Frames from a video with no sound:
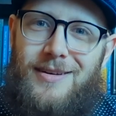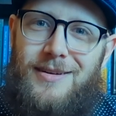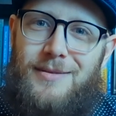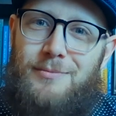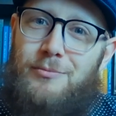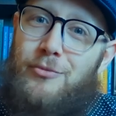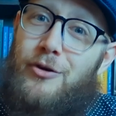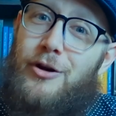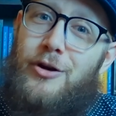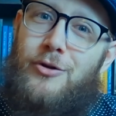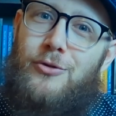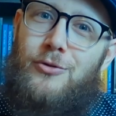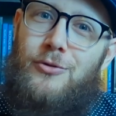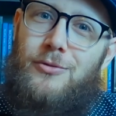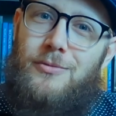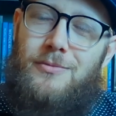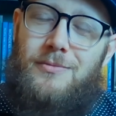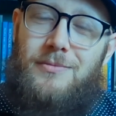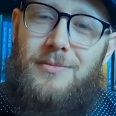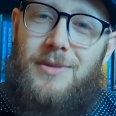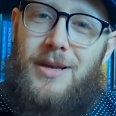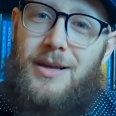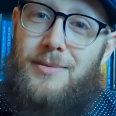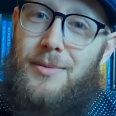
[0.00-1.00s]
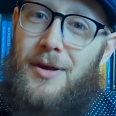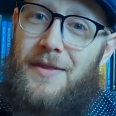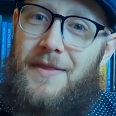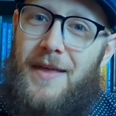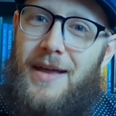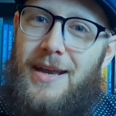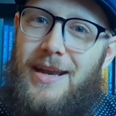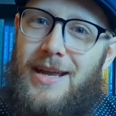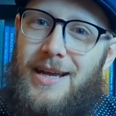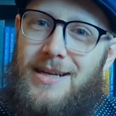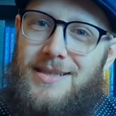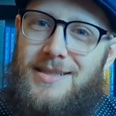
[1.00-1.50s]
Pretty cool. Think about
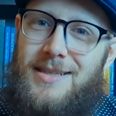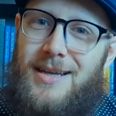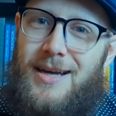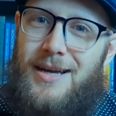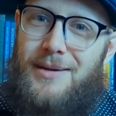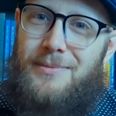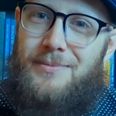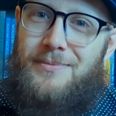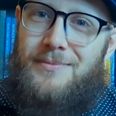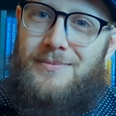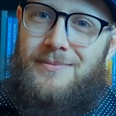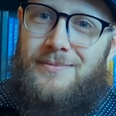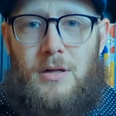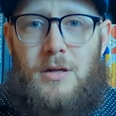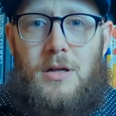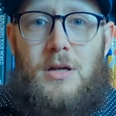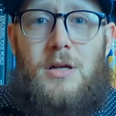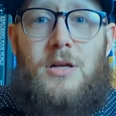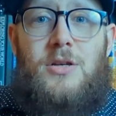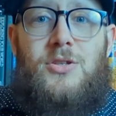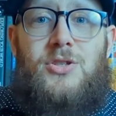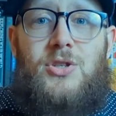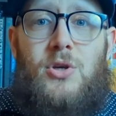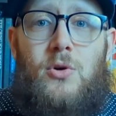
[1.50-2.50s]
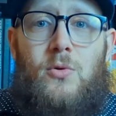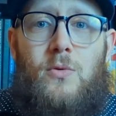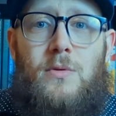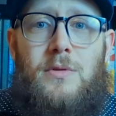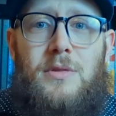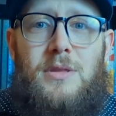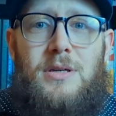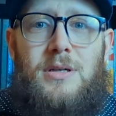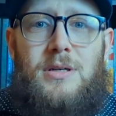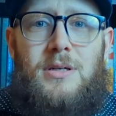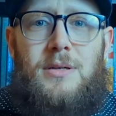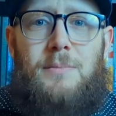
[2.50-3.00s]
that next time. So
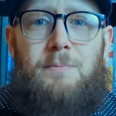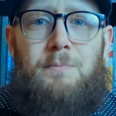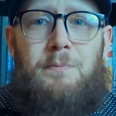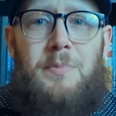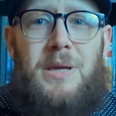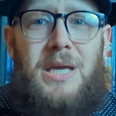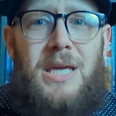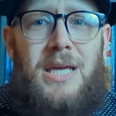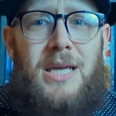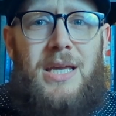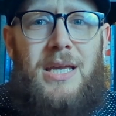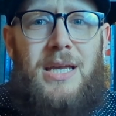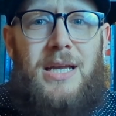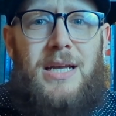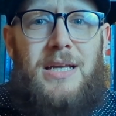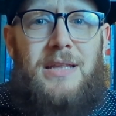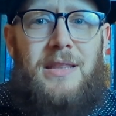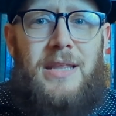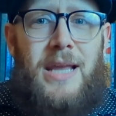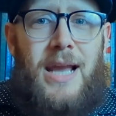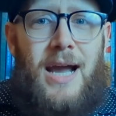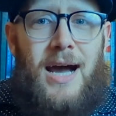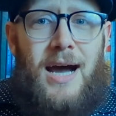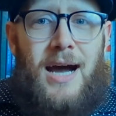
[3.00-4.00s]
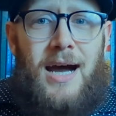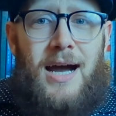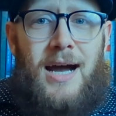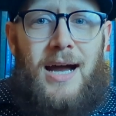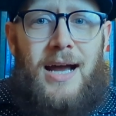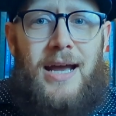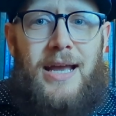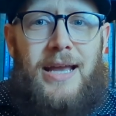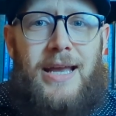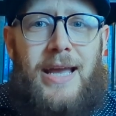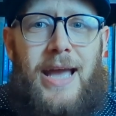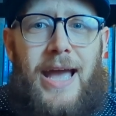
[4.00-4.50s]
the P and the
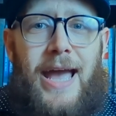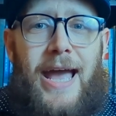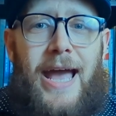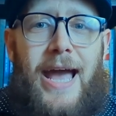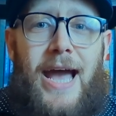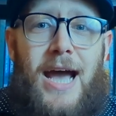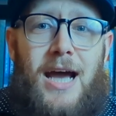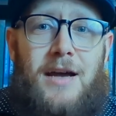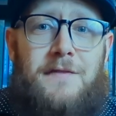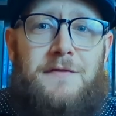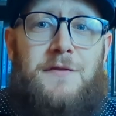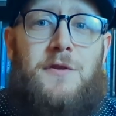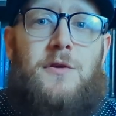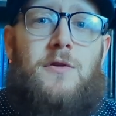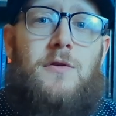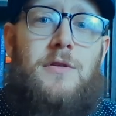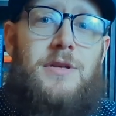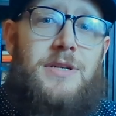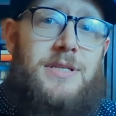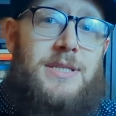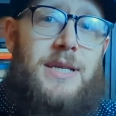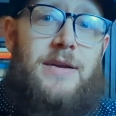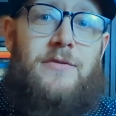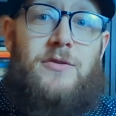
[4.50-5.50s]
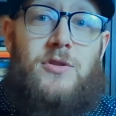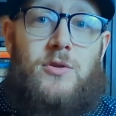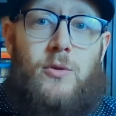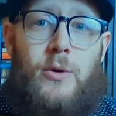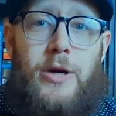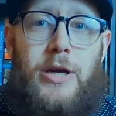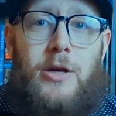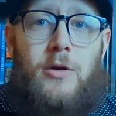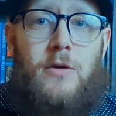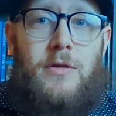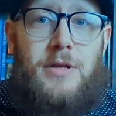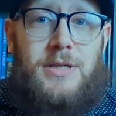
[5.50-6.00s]
I after the
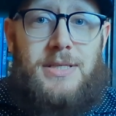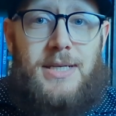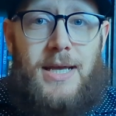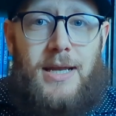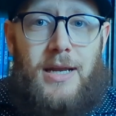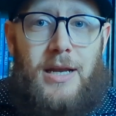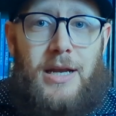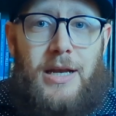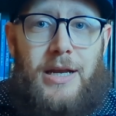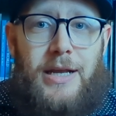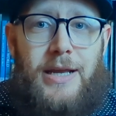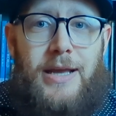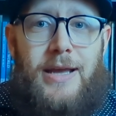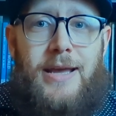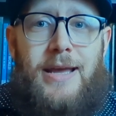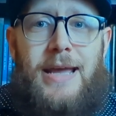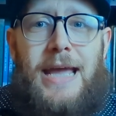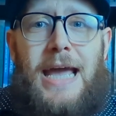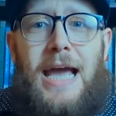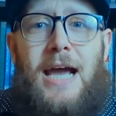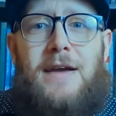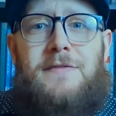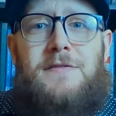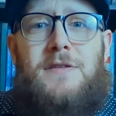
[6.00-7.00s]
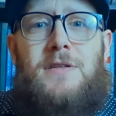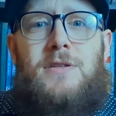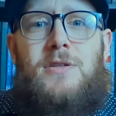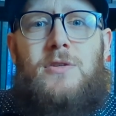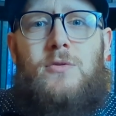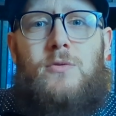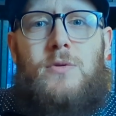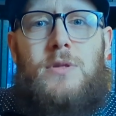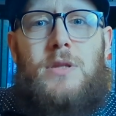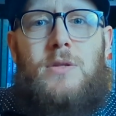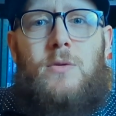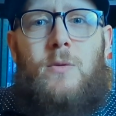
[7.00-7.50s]
720 or the 1080 have to do
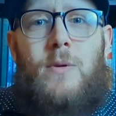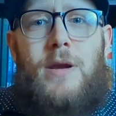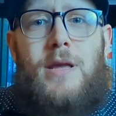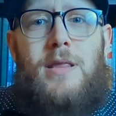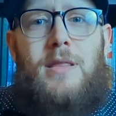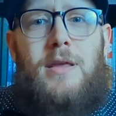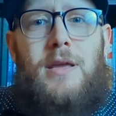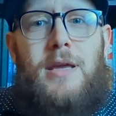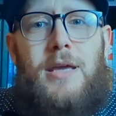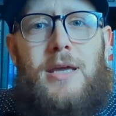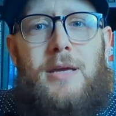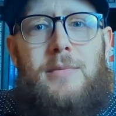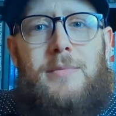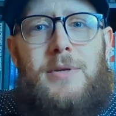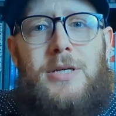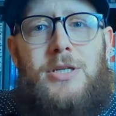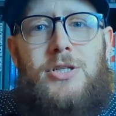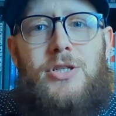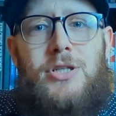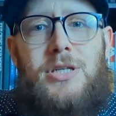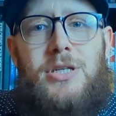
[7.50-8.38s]
with the way the image